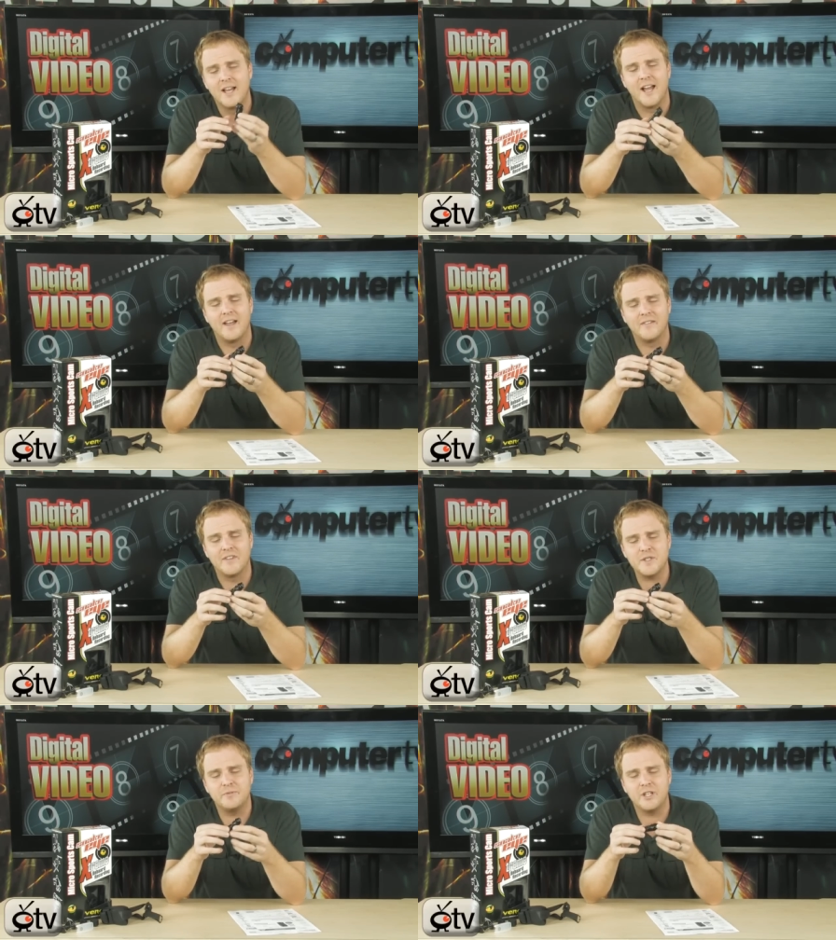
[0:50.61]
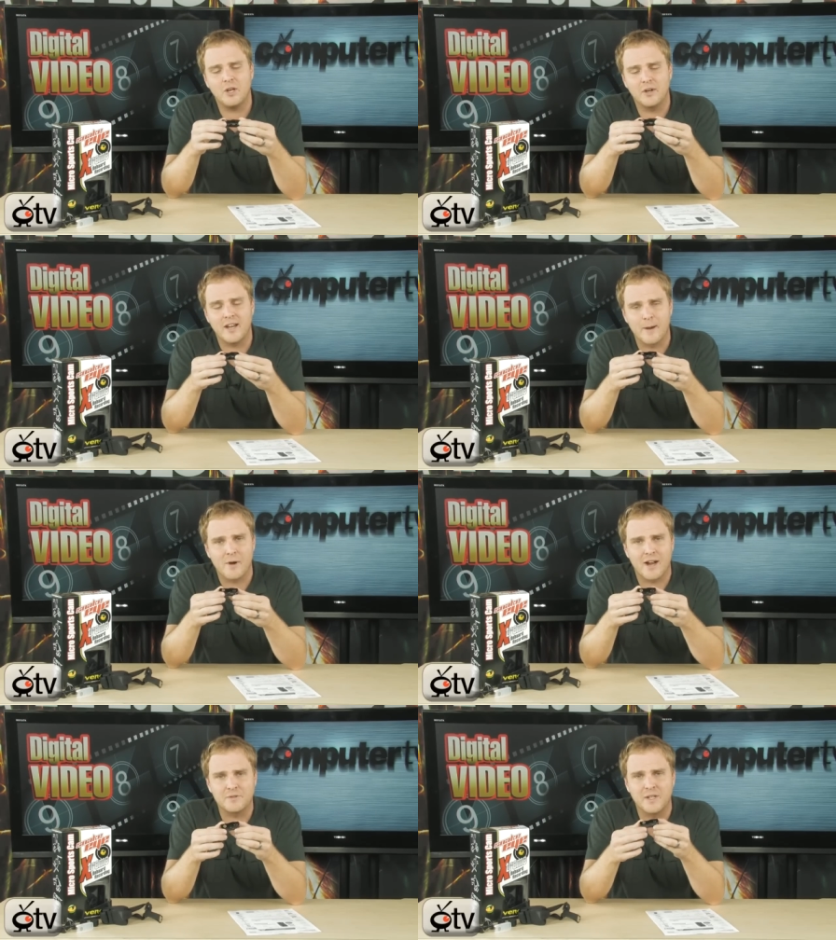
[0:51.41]
And this video
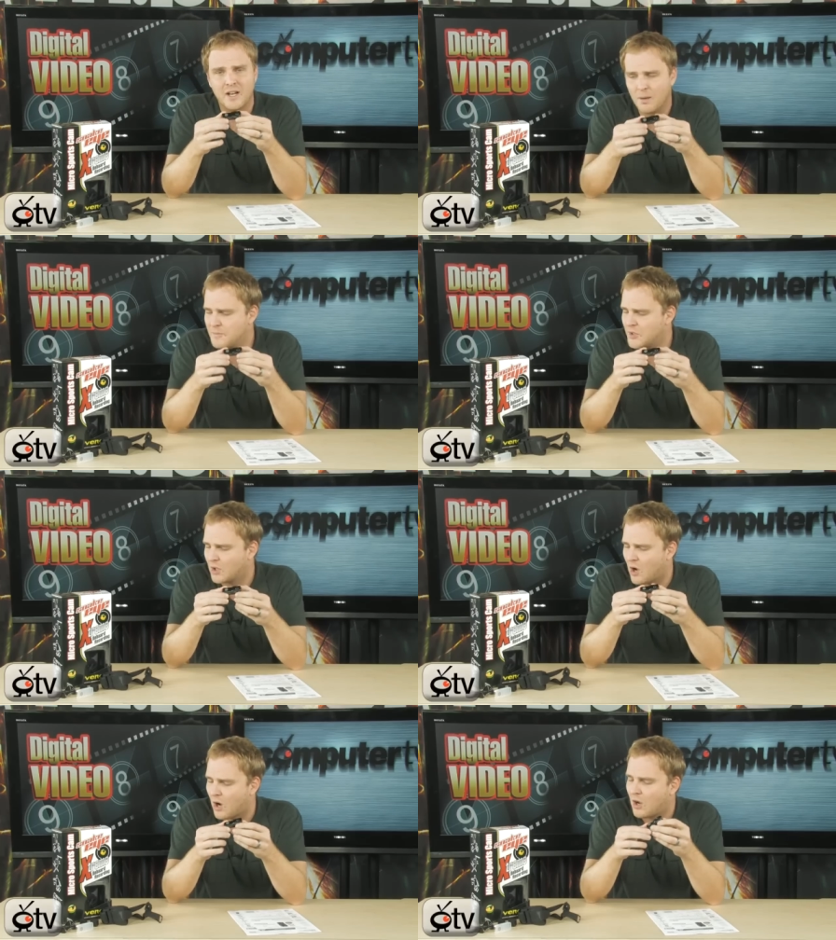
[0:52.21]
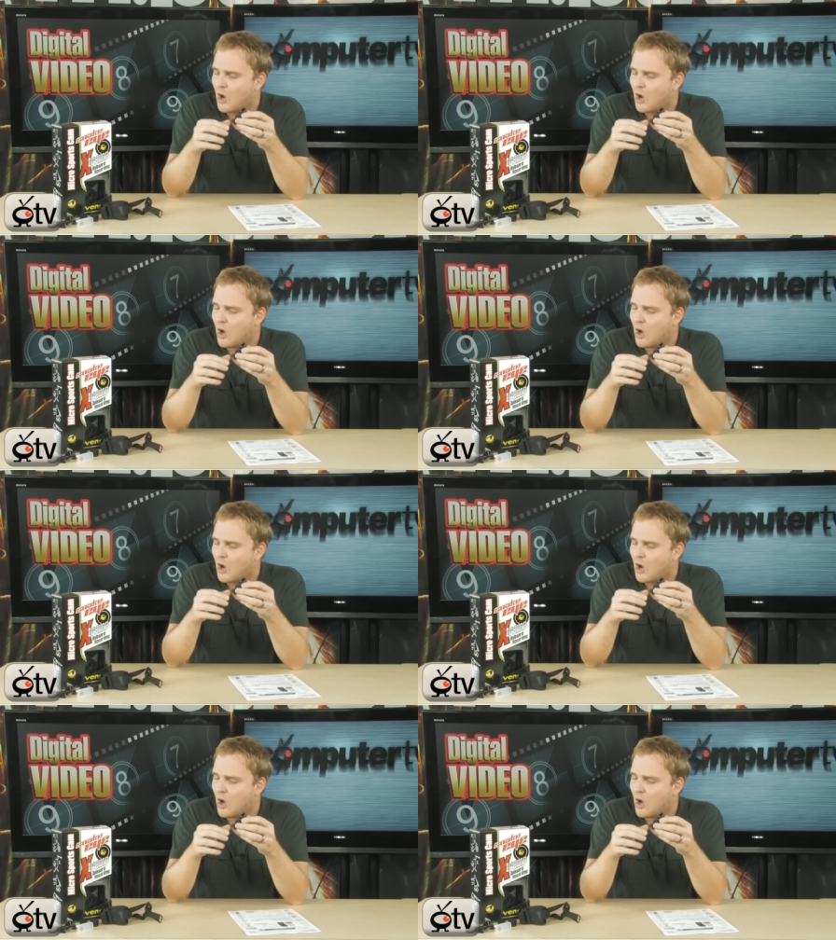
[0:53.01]
camera actually comes along